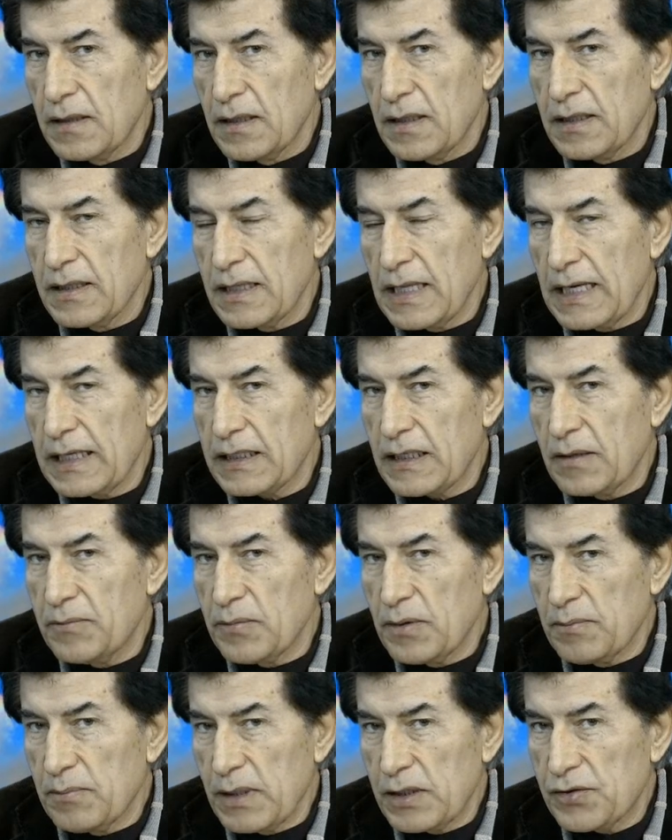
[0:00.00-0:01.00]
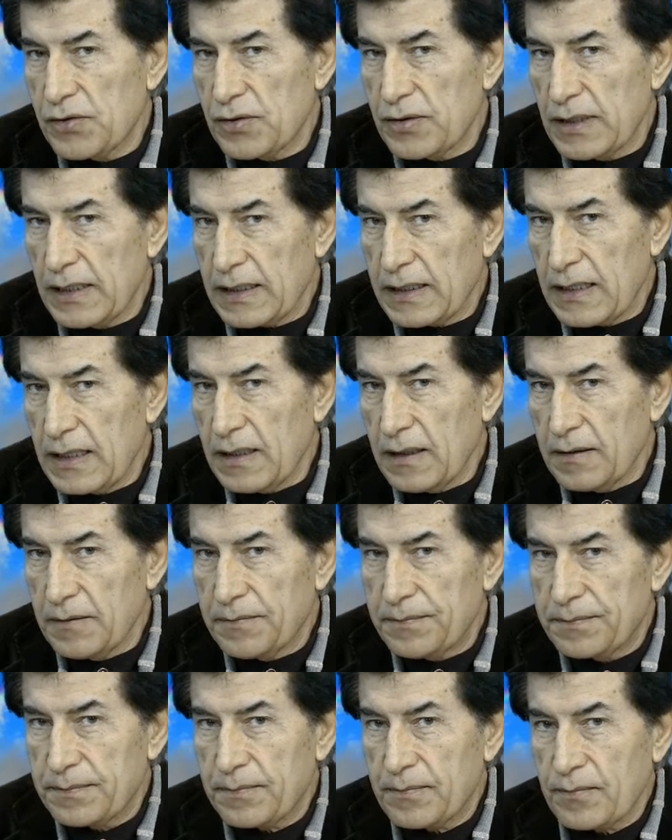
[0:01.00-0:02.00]
that can be measured again
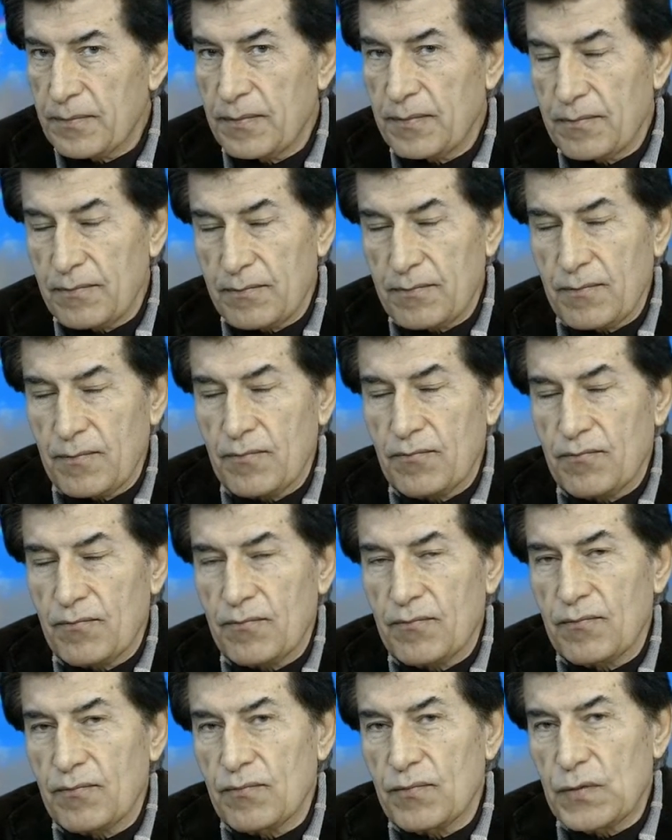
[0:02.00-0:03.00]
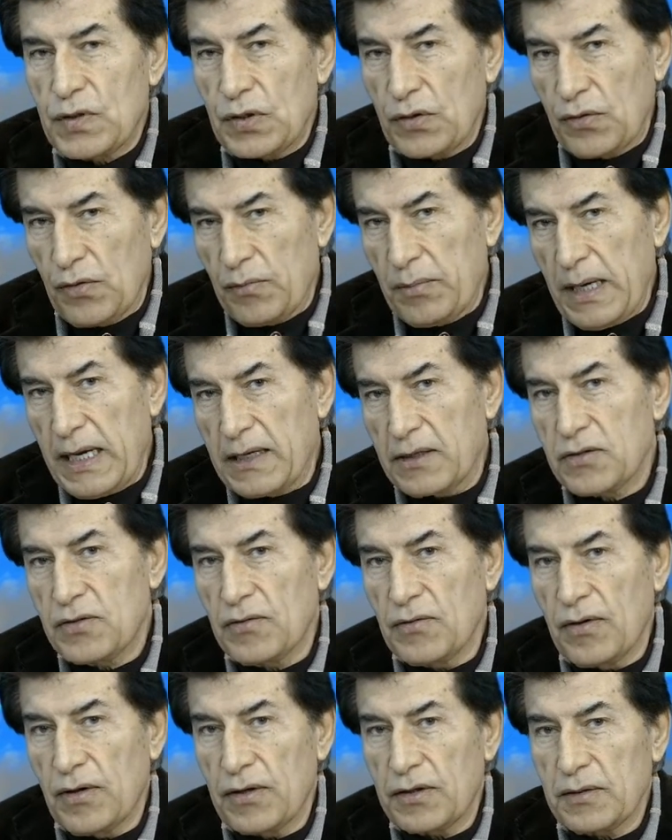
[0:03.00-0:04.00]
to go back to the
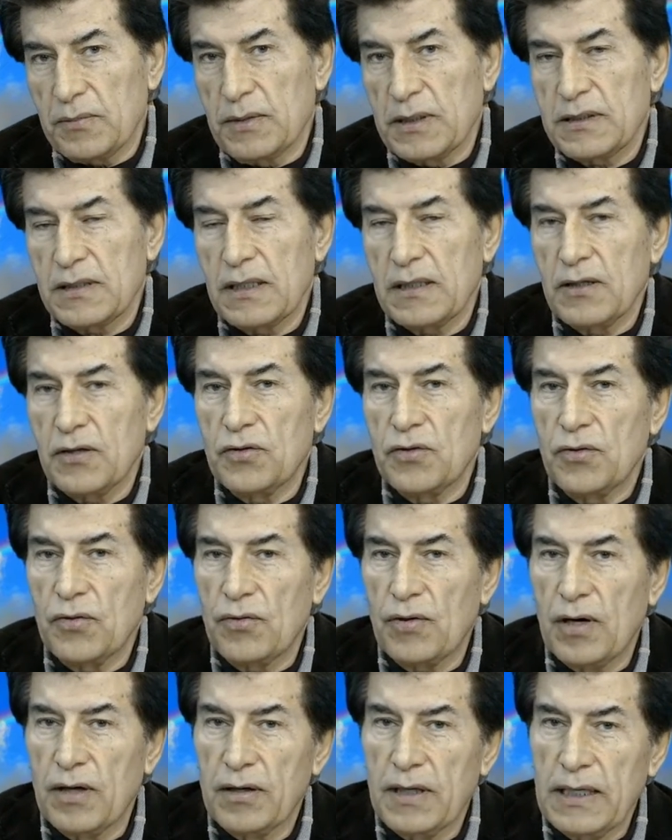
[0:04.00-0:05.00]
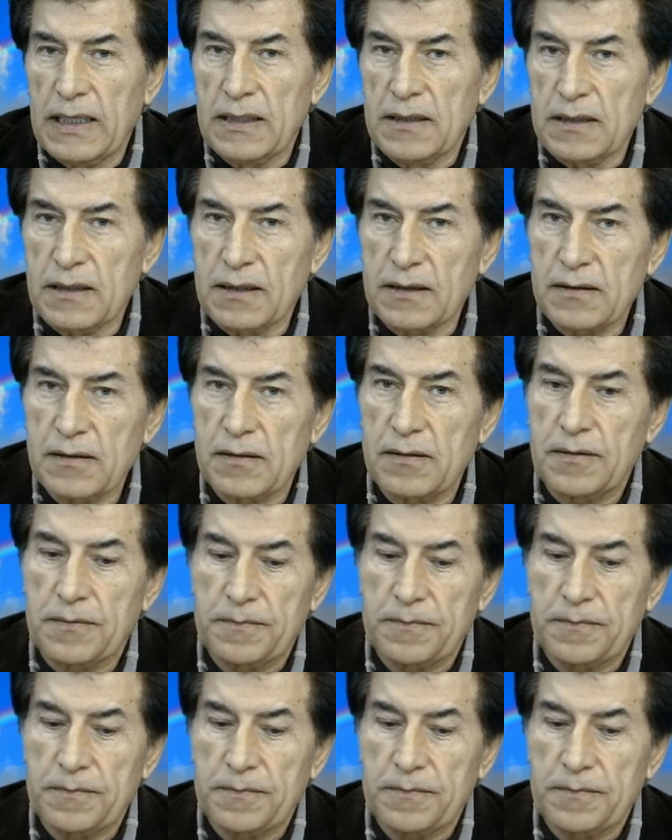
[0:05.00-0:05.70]
argument at the neuron endings.